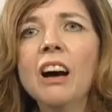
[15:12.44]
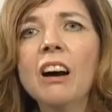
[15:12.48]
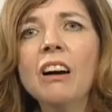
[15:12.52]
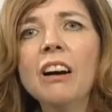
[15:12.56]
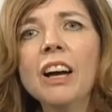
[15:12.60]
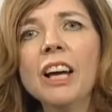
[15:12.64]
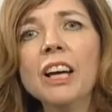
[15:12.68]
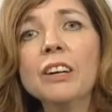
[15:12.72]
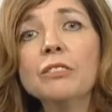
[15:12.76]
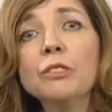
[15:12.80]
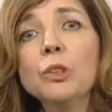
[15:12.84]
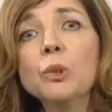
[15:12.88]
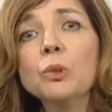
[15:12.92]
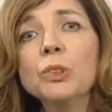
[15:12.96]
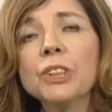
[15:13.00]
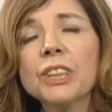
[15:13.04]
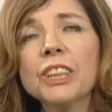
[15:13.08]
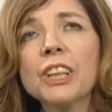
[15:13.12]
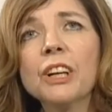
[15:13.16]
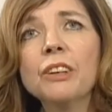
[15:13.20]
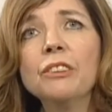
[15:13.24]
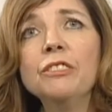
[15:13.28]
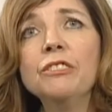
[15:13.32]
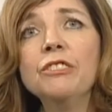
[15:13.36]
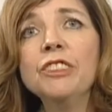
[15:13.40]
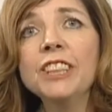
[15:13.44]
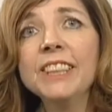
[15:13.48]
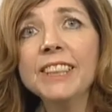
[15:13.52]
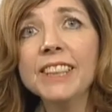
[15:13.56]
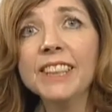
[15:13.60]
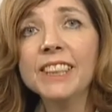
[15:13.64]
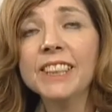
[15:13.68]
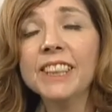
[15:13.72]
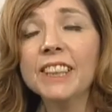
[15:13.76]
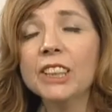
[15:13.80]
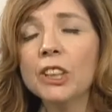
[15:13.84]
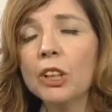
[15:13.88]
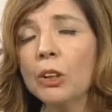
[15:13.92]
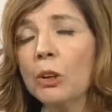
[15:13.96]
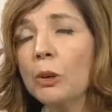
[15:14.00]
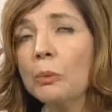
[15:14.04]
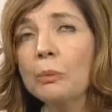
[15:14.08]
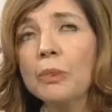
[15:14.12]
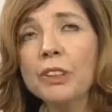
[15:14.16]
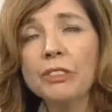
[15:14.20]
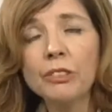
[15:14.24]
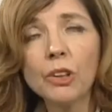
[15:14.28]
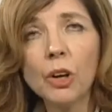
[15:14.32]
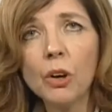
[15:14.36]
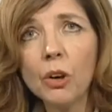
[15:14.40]
I have also visited,
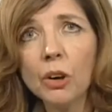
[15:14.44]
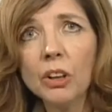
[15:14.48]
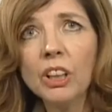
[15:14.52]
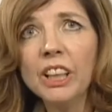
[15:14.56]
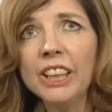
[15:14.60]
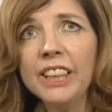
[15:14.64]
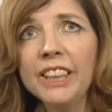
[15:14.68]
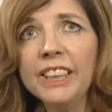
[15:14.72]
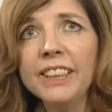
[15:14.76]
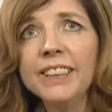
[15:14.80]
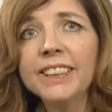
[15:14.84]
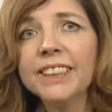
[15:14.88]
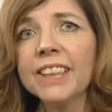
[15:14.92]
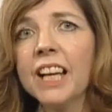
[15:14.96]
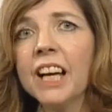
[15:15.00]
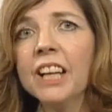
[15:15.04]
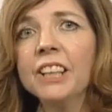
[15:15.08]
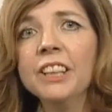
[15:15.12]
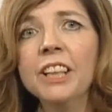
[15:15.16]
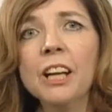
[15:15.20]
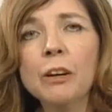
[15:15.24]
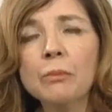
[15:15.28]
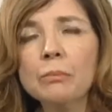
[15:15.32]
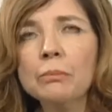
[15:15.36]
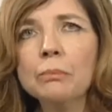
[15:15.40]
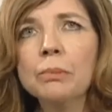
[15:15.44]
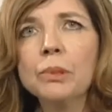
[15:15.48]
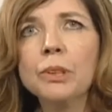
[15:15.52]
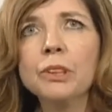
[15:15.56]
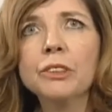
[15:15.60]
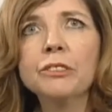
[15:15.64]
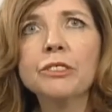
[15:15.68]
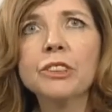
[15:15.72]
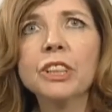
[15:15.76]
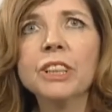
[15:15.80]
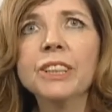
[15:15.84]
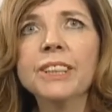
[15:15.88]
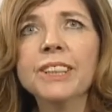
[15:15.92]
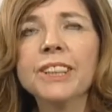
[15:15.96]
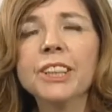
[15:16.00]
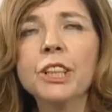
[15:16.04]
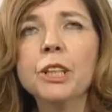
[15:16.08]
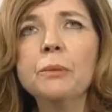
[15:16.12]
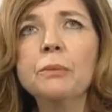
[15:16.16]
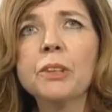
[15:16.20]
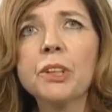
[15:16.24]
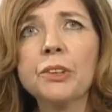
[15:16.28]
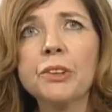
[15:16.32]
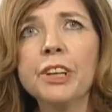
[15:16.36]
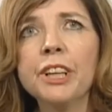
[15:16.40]
along with colleagues, a number of
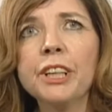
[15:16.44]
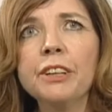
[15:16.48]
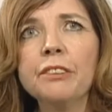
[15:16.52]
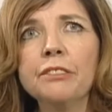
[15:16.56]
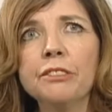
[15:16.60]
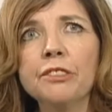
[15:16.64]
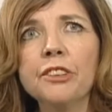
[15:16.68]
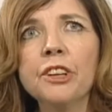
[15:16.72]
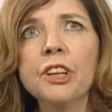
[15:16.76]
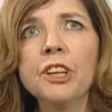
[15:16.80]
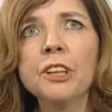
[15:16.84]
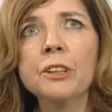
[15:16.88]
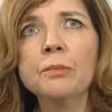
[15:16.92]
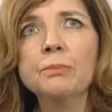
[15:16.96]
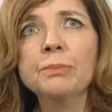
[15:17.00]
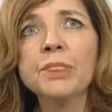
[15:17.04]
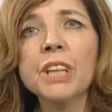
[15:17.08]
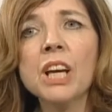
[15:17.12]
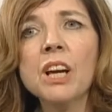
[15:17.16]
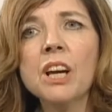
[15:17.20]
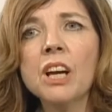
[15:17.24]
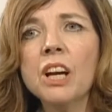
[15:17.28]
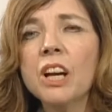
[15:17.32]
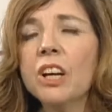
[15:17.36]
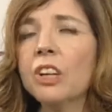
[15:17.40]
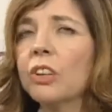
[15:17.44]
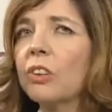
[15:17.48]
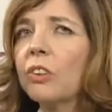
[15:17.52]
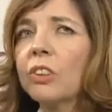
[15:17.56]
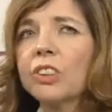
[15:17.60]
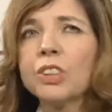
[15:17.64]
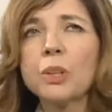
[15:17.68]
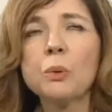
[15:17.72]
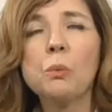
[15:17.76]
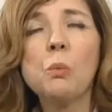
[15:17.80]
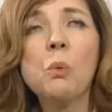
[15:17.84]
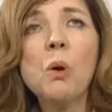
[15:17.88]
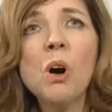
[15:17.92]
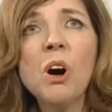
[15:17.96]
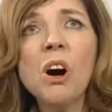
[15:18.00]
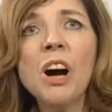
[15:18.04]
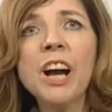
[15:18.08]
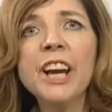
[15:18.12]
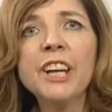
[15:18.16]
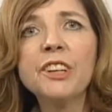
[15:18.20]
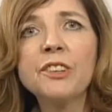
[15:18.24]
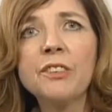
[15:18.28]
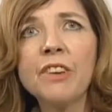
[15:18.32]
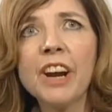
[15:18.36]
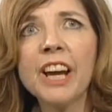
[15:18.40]
consumer credit firms across a
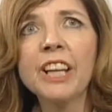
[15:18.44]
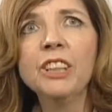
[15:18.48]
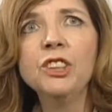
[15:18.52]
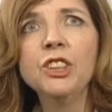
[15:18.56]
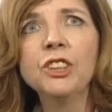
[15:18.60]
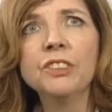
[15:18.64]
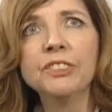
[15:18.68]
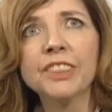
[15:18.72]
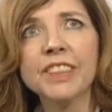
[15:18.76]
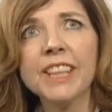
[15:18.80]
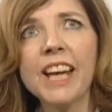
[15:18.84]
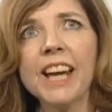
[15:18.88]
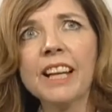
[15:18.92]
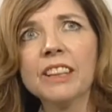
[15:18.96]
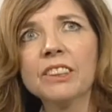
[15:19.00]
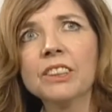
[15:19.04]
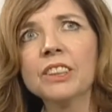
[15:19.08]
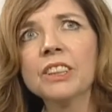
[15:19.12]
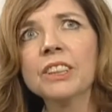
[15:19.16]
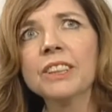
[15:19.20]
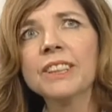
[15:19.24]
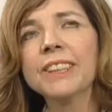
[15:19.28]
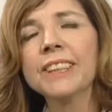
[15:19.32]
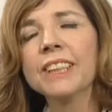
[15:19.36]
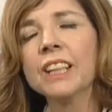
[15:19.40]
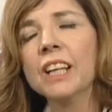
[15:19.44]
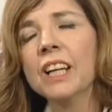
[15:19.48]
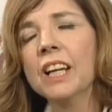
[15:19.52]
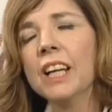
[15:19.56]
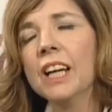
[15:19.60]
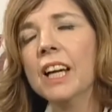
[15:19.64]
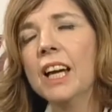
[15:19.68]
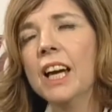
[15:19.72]
wide range of sectors.